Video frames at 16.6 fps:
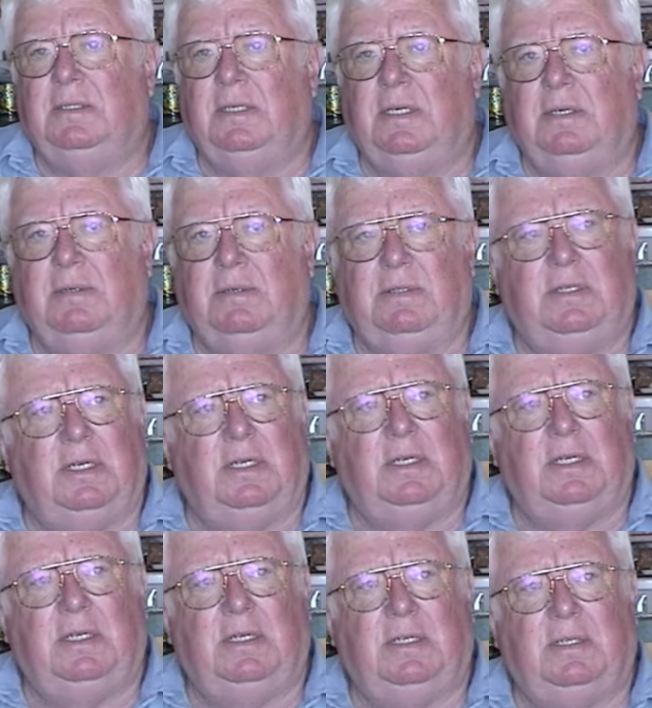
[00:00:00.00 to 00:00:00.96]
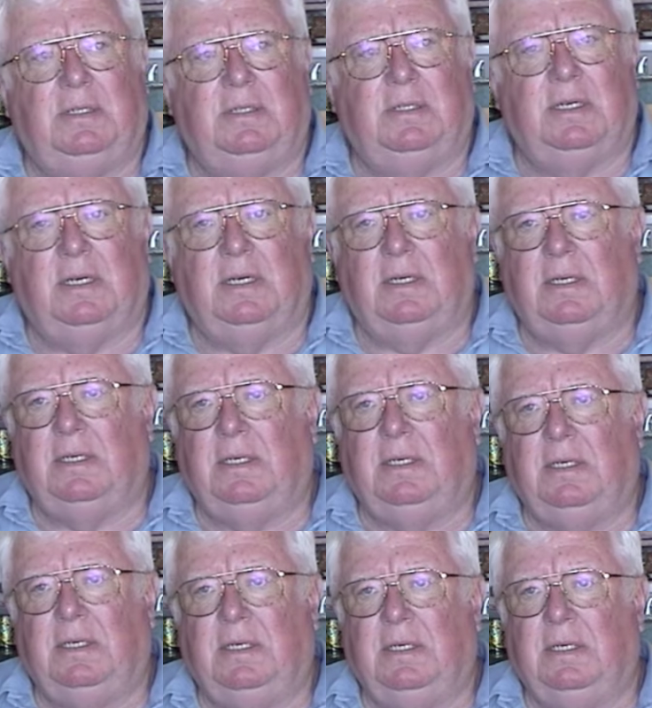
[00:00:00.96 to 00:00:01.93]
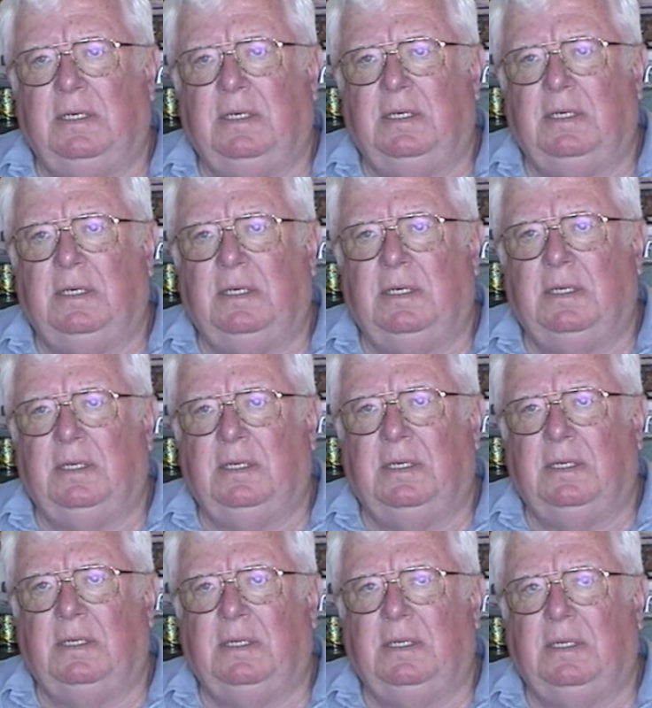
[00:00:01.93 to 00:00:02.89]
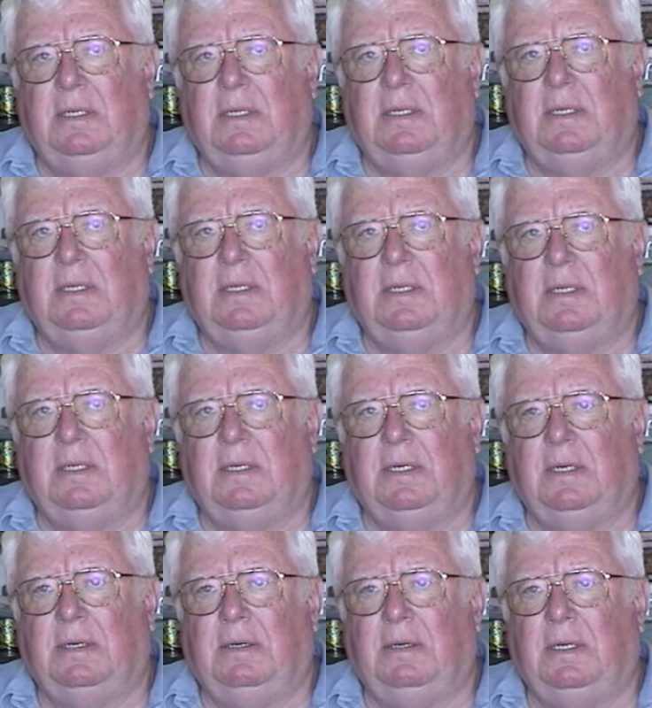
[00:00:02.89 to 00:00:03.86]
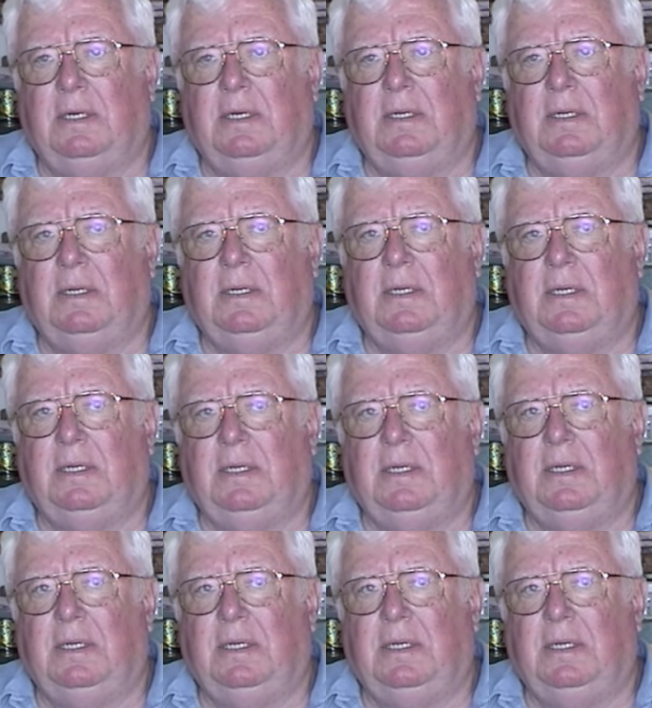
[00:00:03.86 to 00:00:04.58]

let's see, who Jeannie and Sally and Caroline.